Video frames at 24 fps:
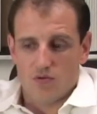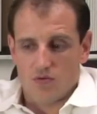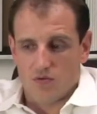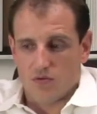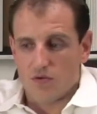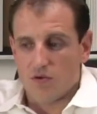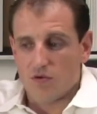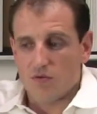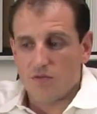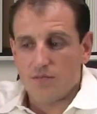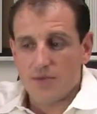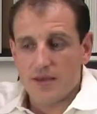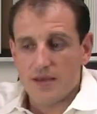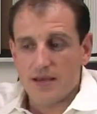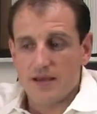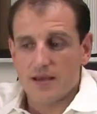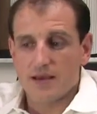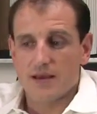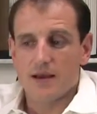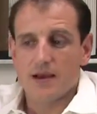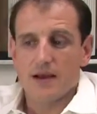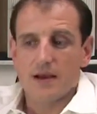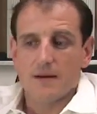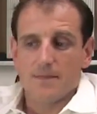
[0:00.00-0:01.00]
or
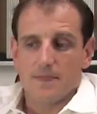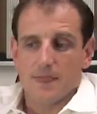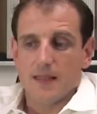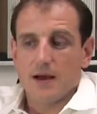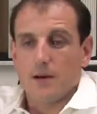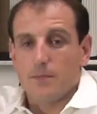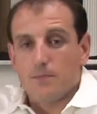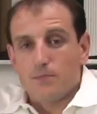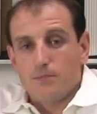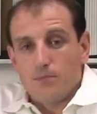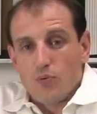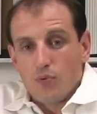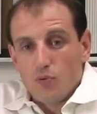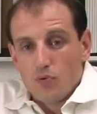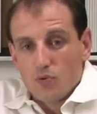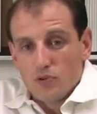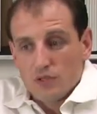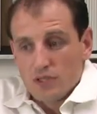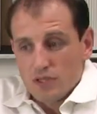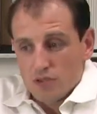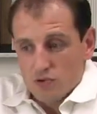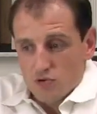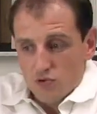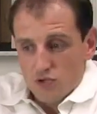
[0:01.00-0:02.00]
being
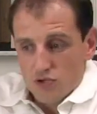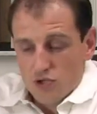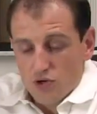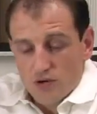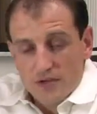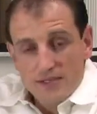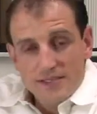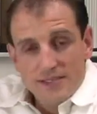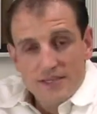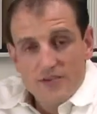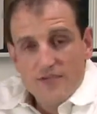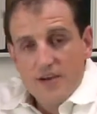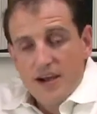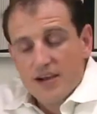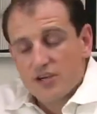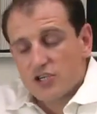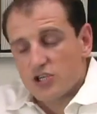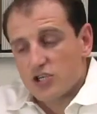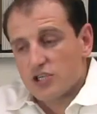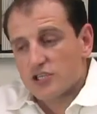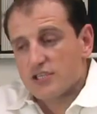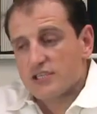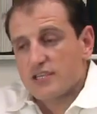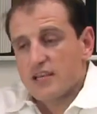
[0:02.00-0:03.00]
pulled into certain
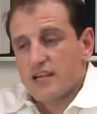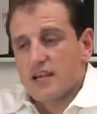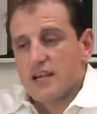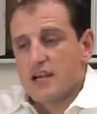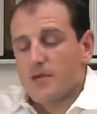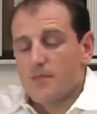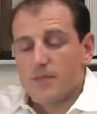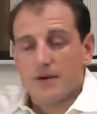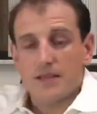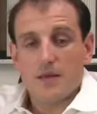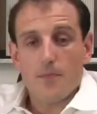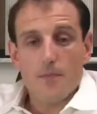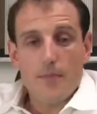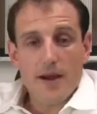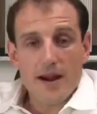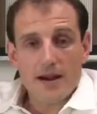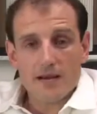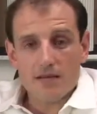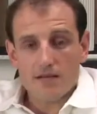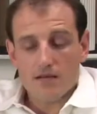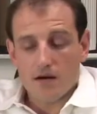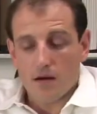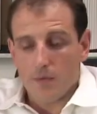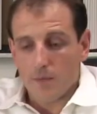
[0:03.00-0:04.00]
directions by the
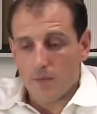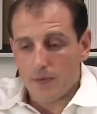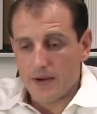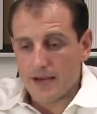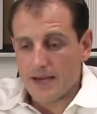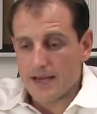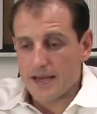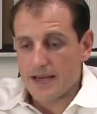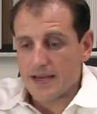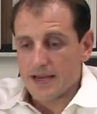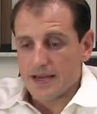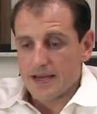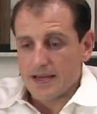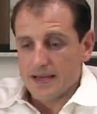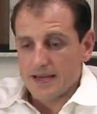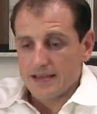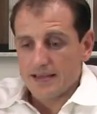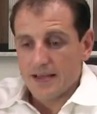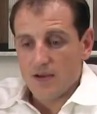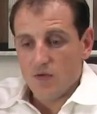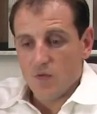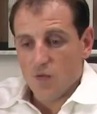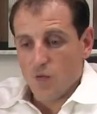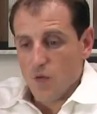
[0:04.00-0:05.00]
parent company,
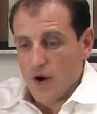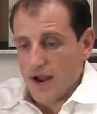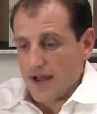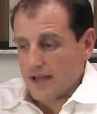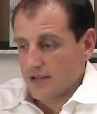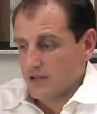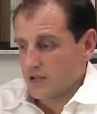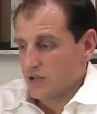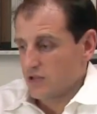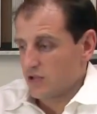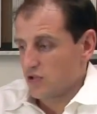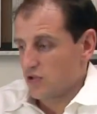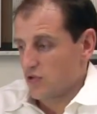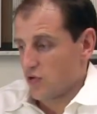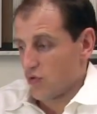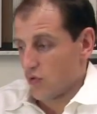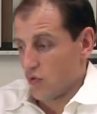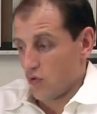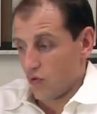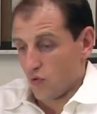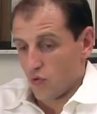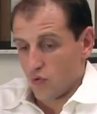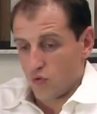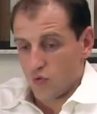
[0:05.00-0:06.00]
they went
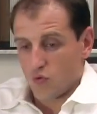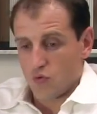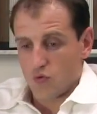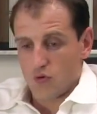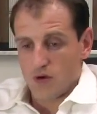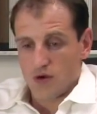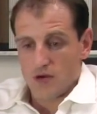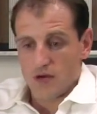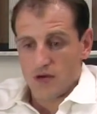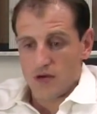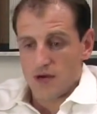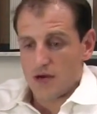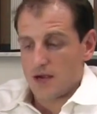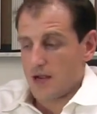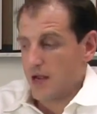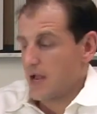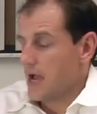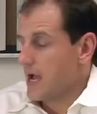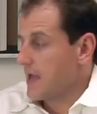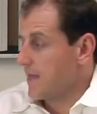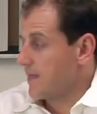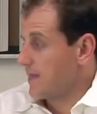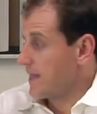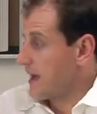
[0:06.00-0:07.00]
through
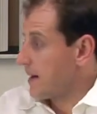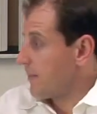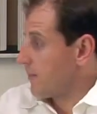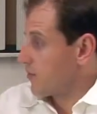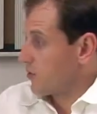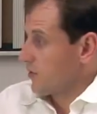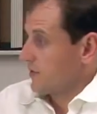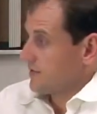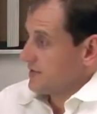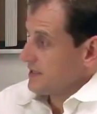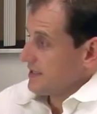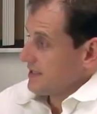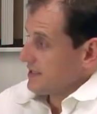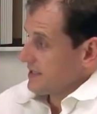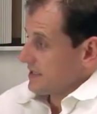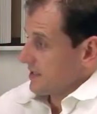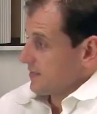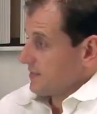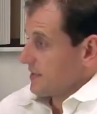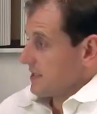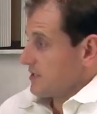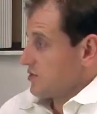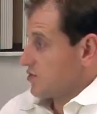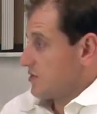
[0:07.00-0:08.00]
a number of
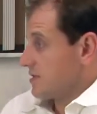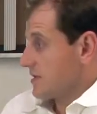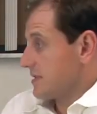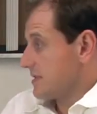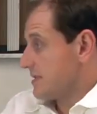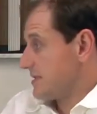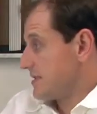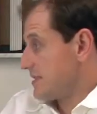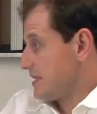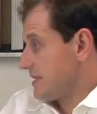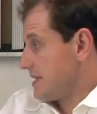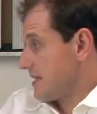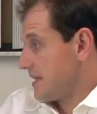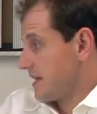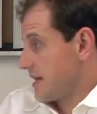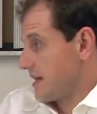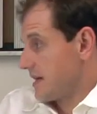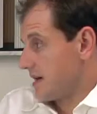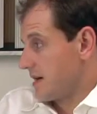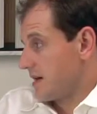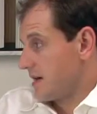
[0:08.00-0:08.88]
systems. As you can see,